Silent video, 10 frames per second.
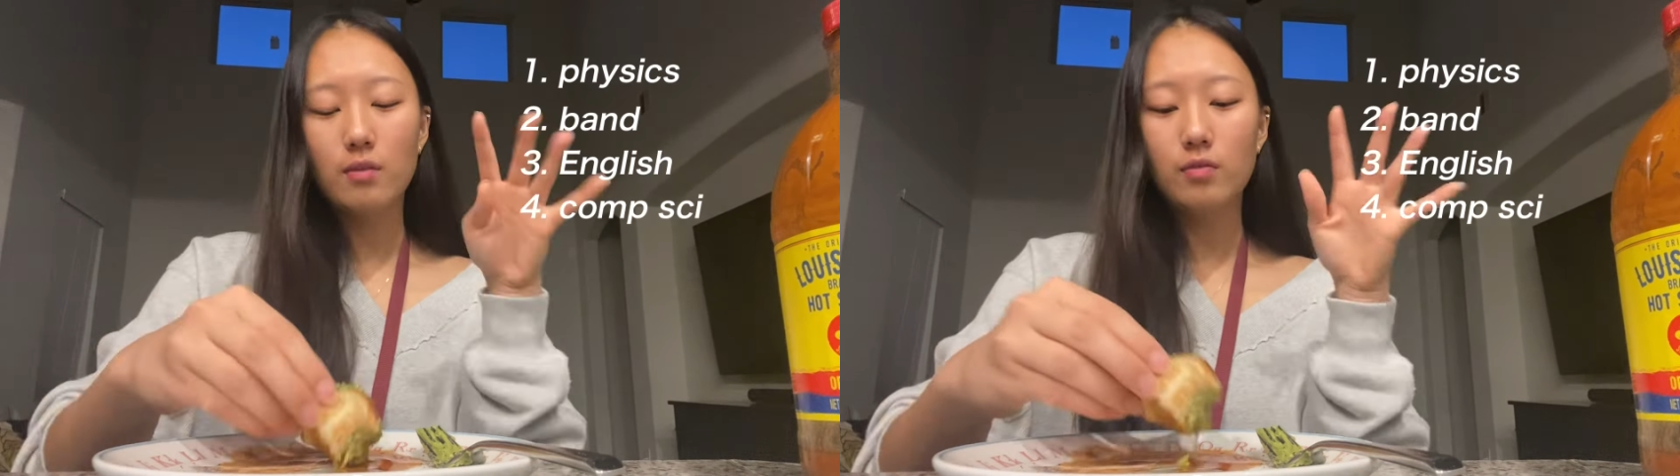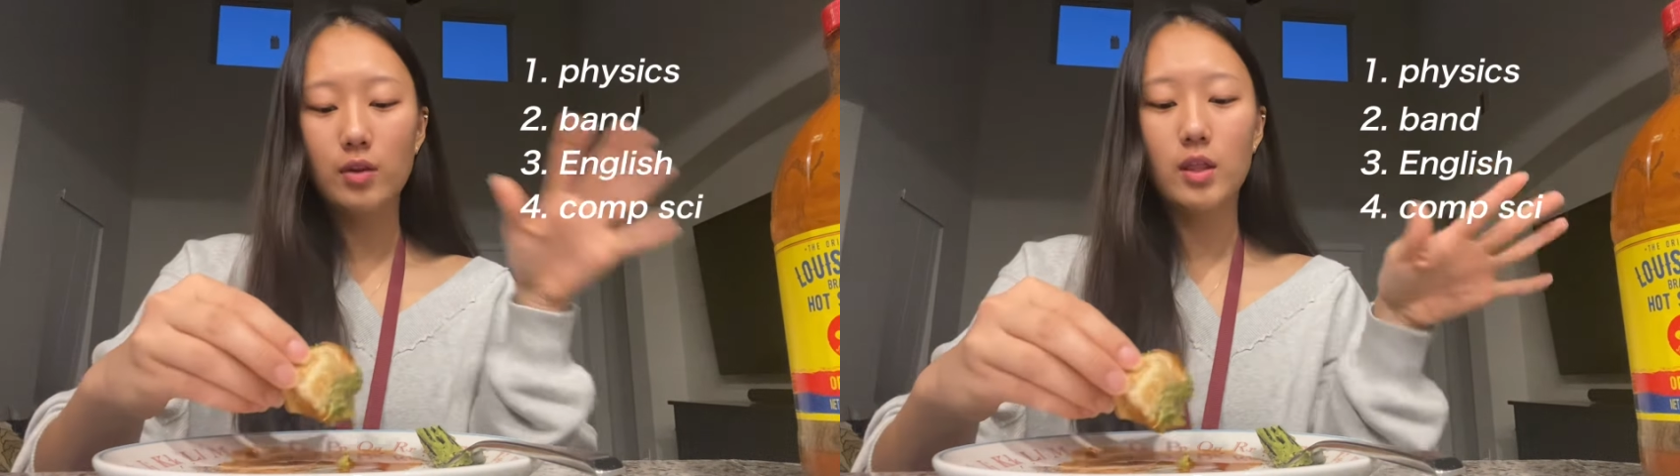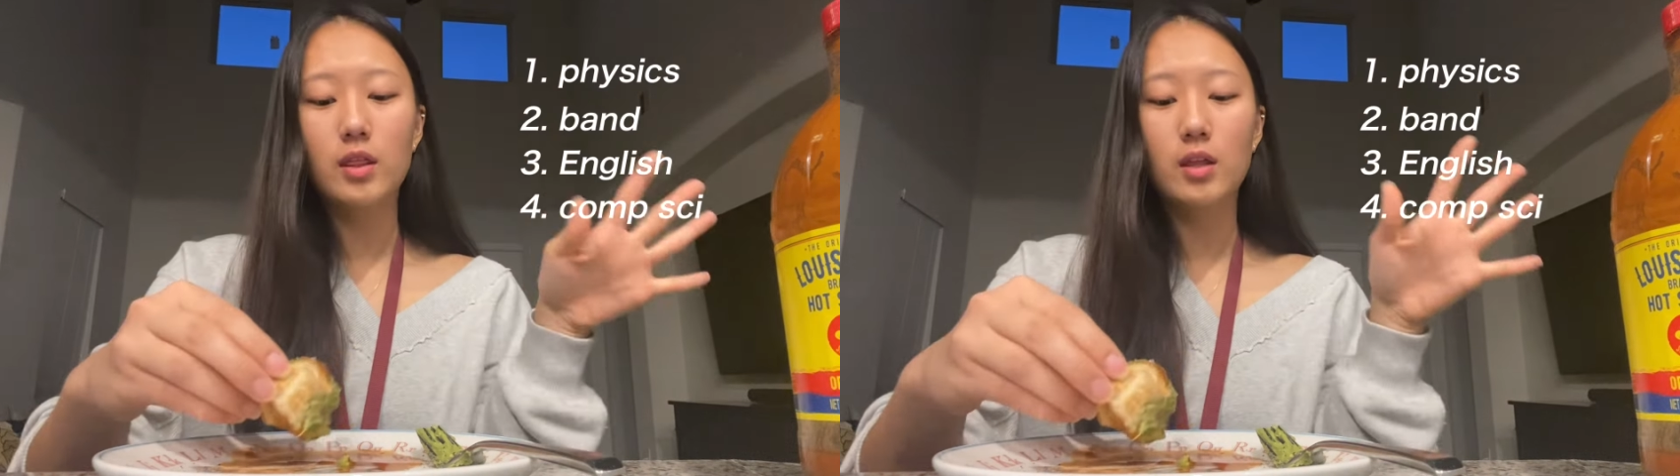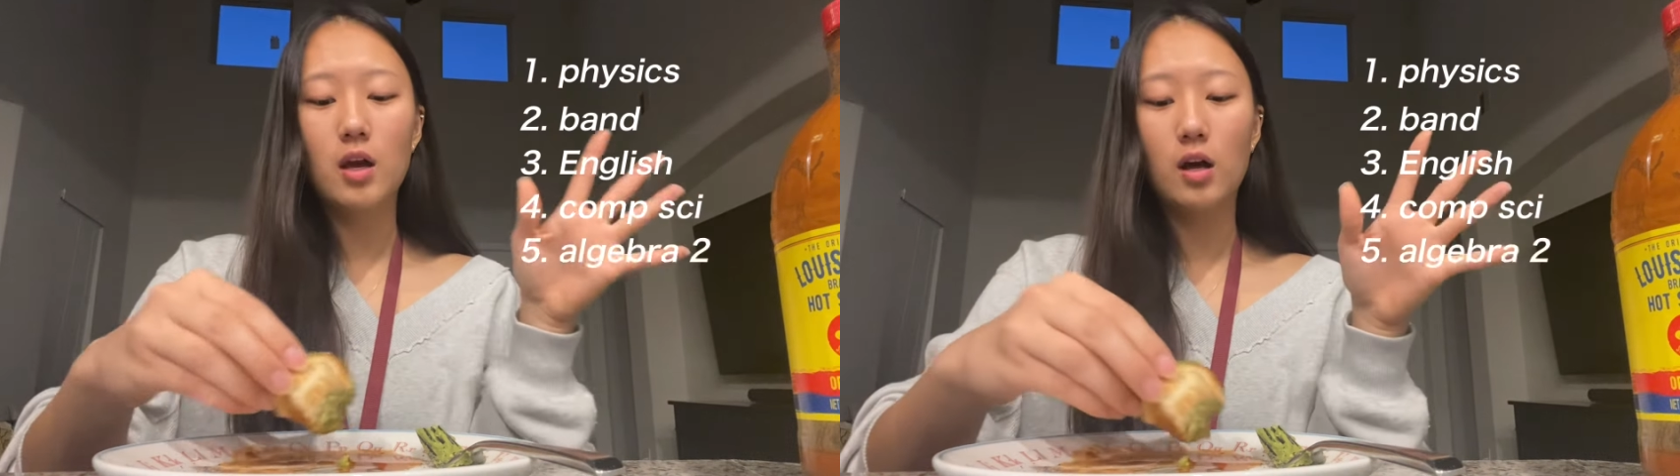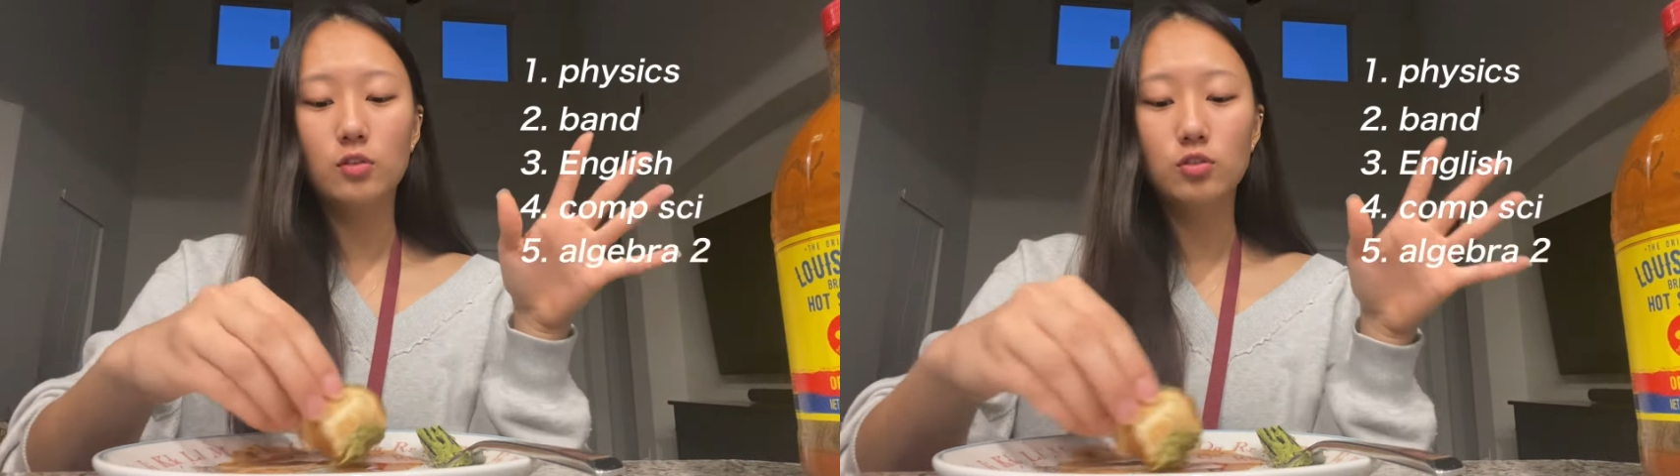Fifth,
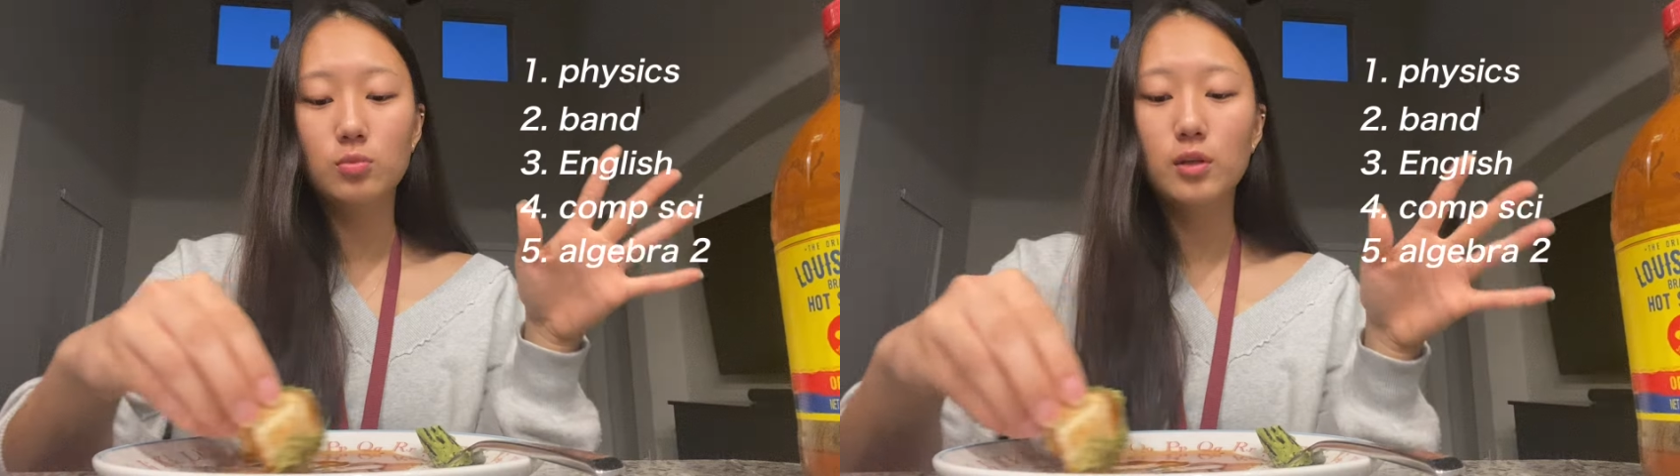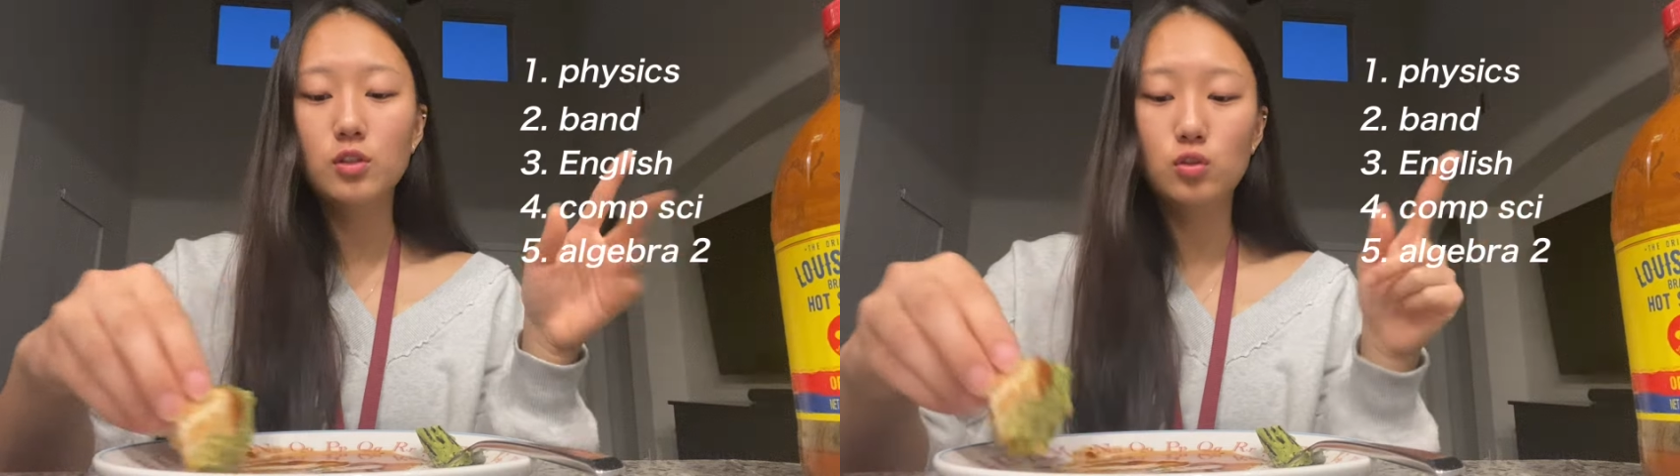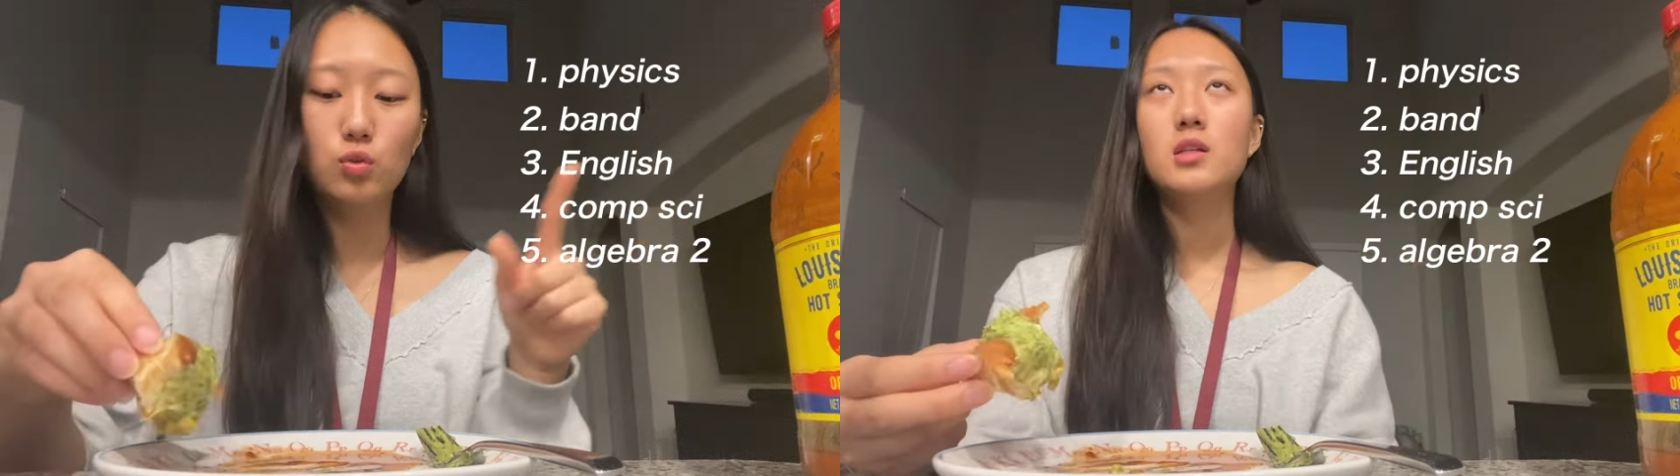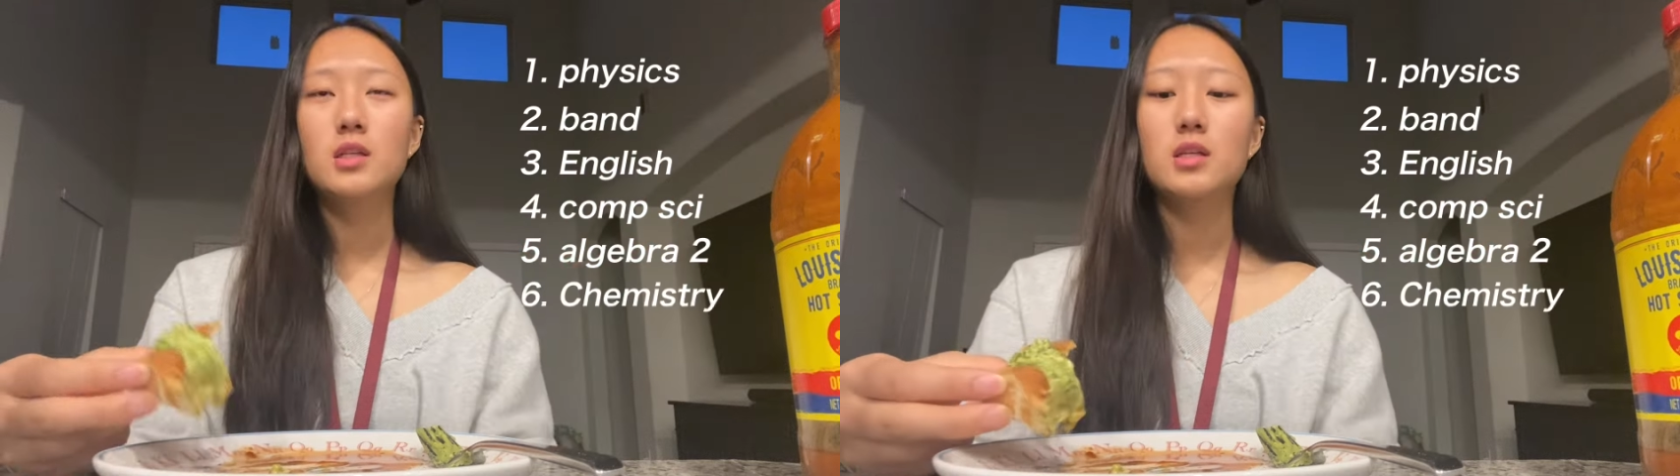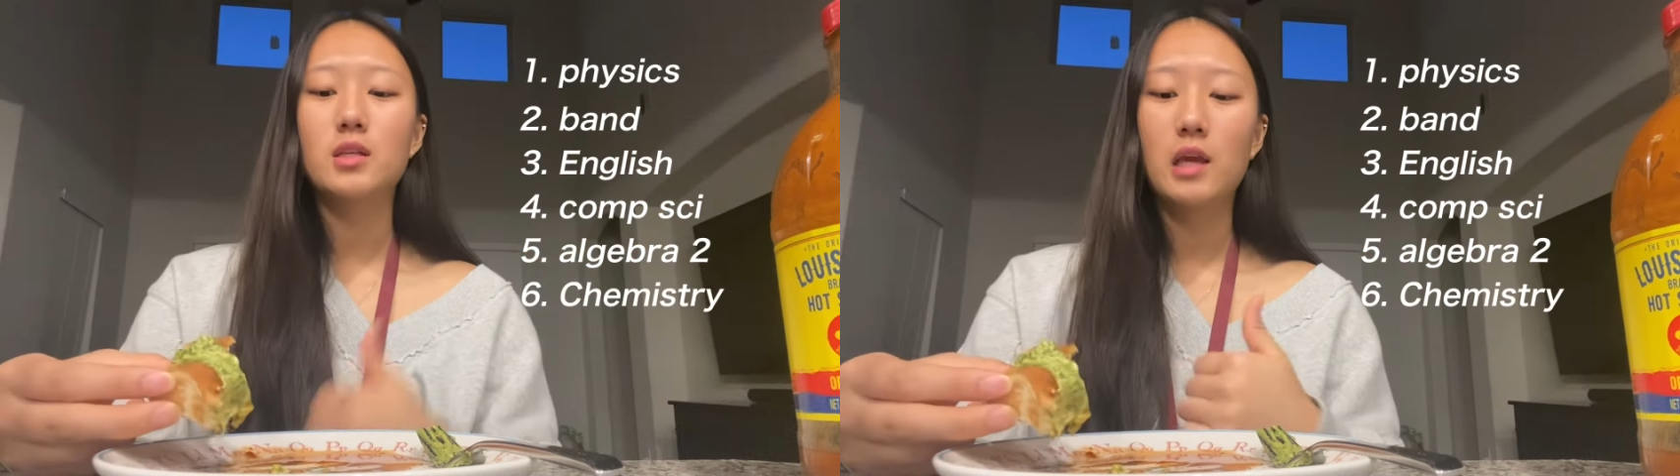Algebra. Two,
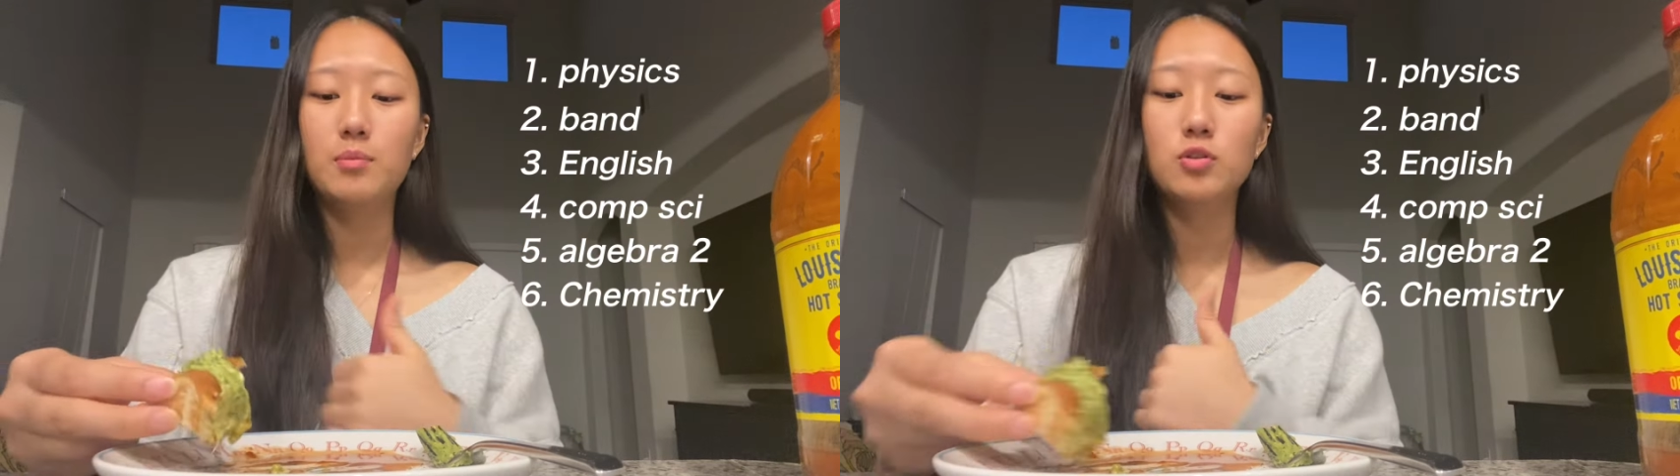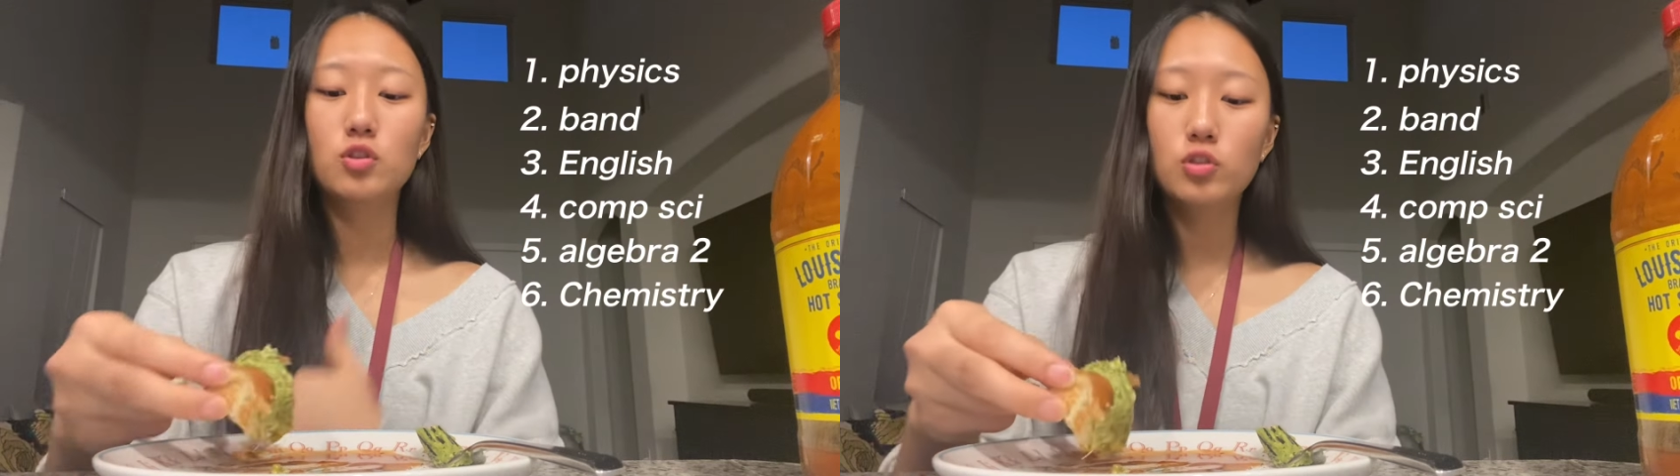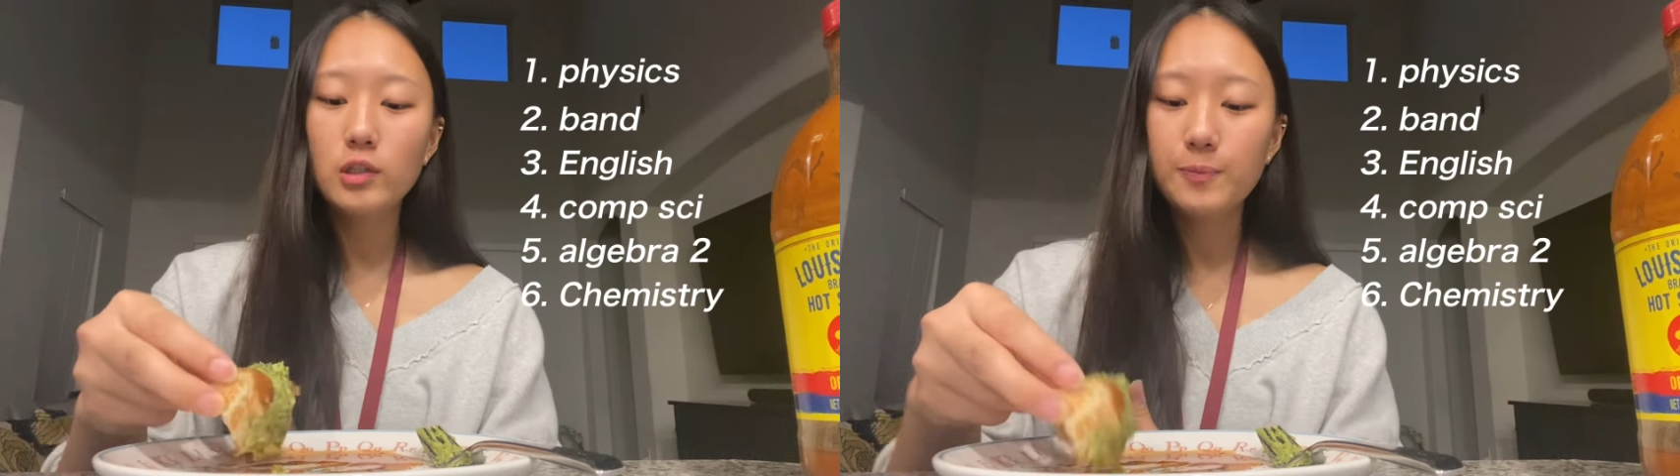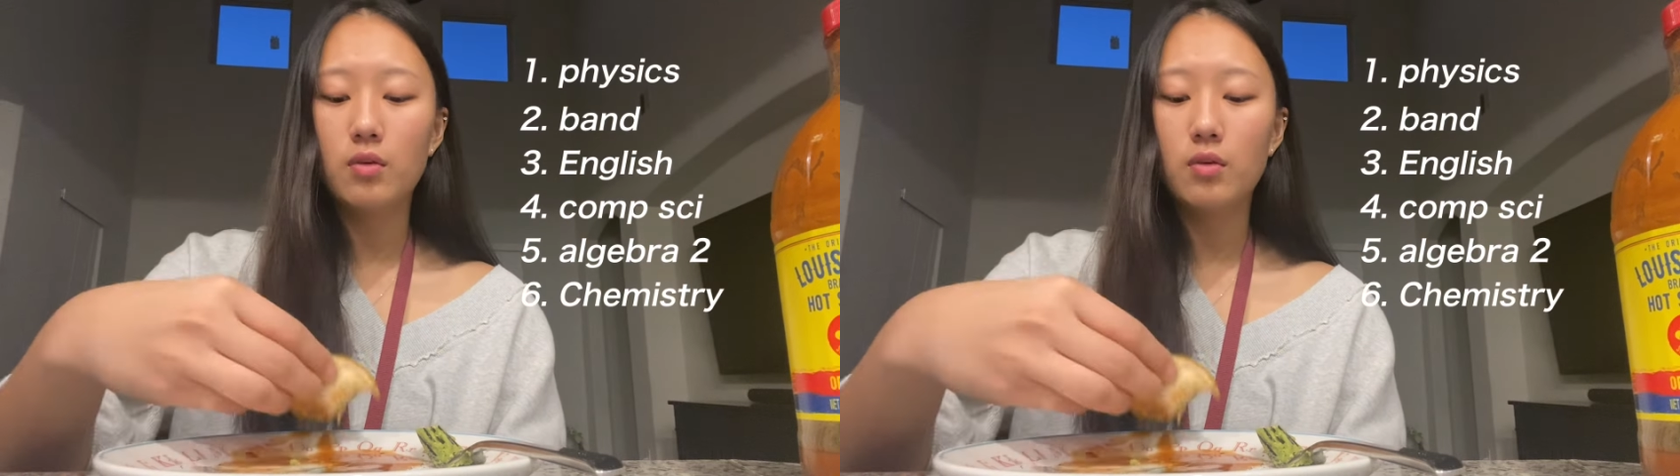sixth, Chemistry.